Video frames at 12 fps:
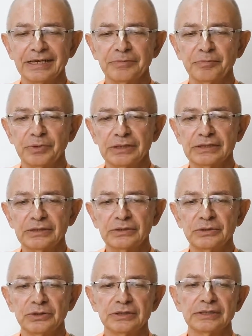
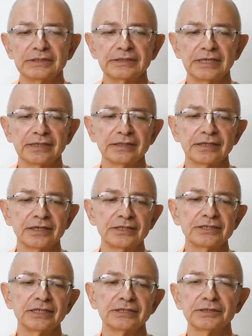But to understand
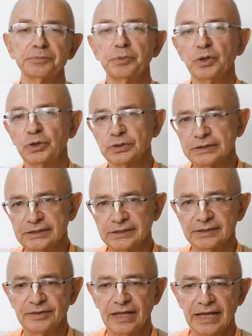Krishna as a
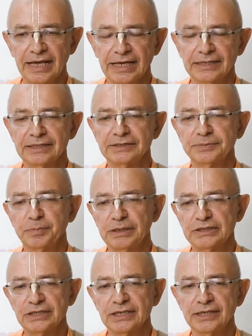person, and
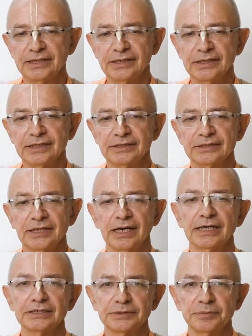especially in his
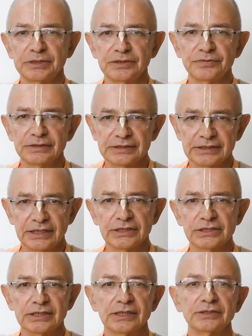highest
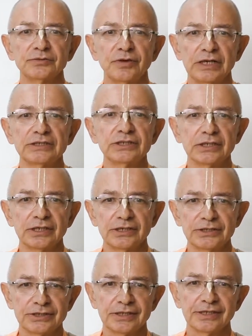manifestation as Vraja
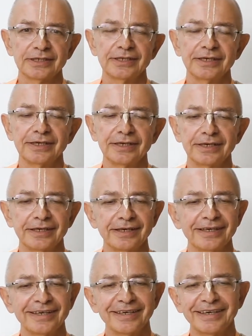Krishna,
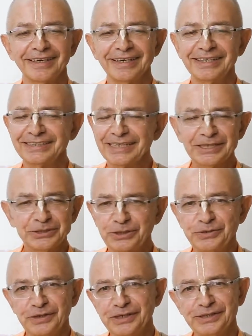is
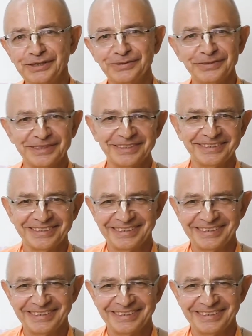actually very difficult.